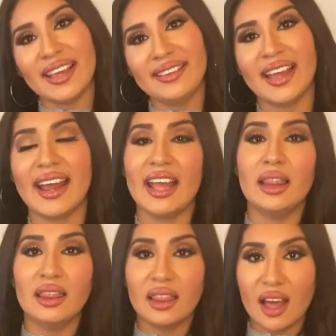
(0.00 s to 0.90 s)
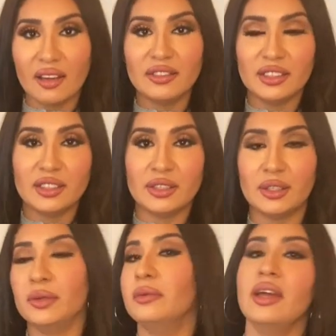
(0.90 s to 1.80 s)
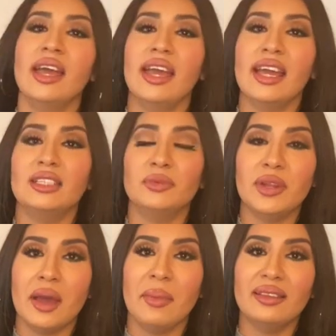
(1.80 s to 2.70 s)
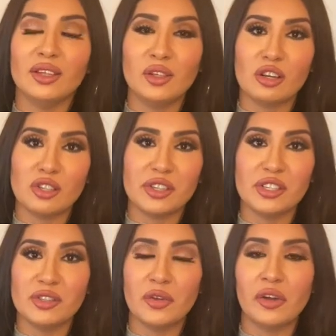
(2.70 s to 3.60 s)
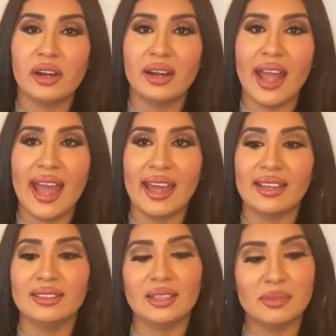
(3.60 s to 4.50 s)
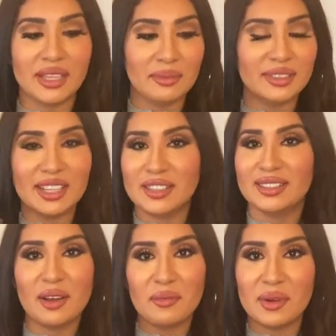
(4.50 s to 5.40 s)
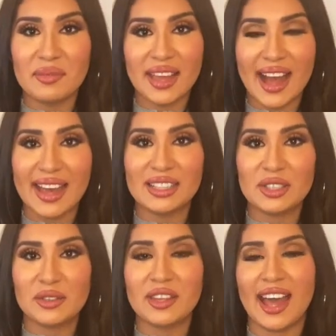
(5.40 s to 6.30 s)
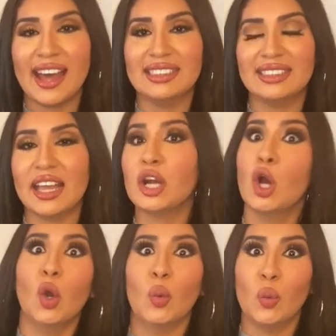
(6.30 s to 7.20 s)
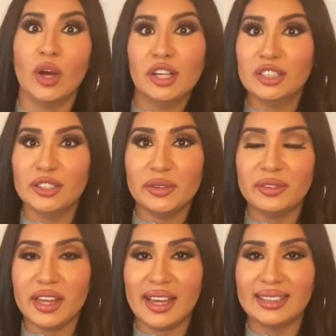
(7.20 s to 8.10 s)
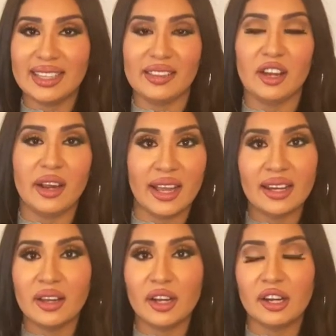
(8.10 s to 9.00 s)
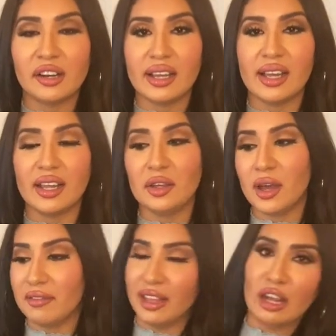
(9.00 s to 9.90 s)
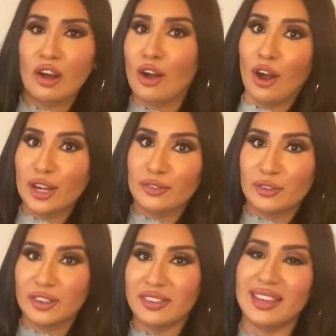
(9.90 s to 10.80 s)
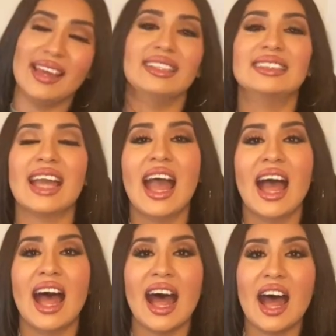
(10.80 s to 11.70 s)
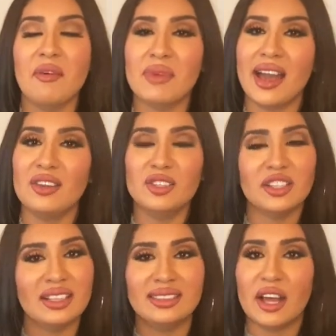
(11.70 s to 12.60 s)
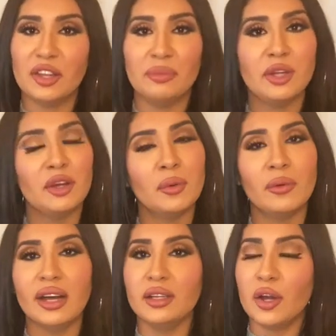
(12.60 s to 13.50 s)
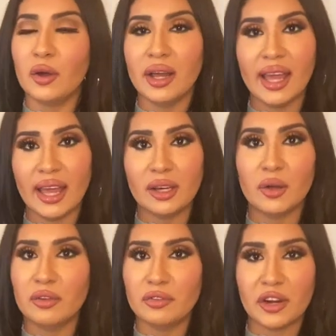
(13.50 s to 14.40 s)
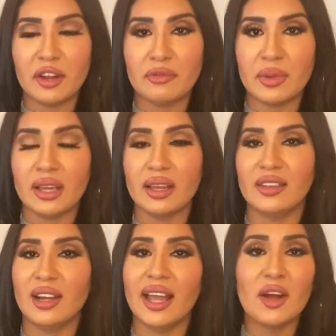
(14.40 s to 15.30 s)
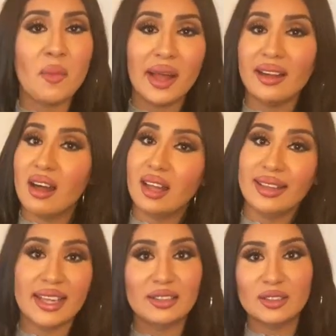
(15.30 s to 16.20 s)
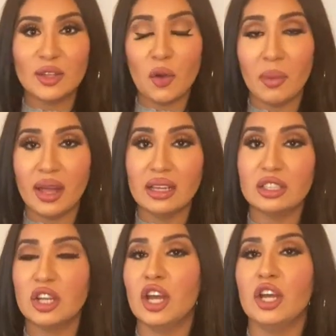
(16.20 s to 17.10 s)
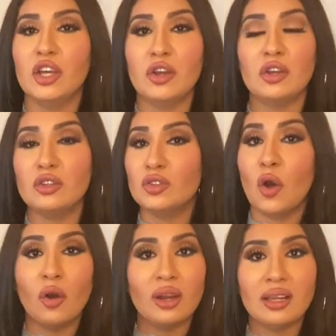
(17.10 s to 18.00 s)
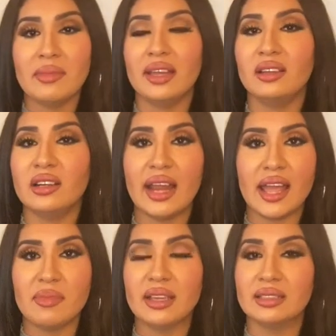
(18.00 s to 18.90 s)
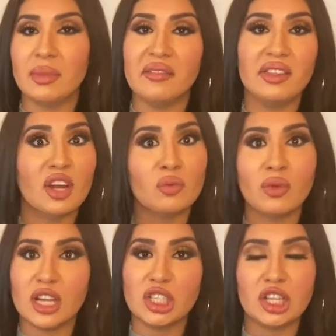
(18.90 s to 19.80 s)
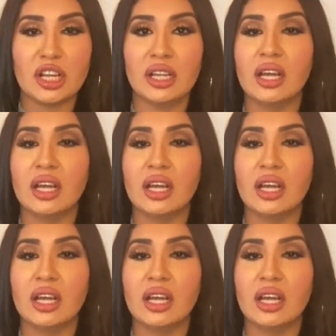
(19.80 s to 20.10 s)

that I love to do is when I'm at the grocery store, and sometimes there's someone behind you that has like 1 or 2 things, and they're in a hurry, and you have like a cart full of things. I usually tell them, you know what, go ahead, go in front of me. And they're like, oh my God, thank you so much. You totally made their day, because maybe they're rushing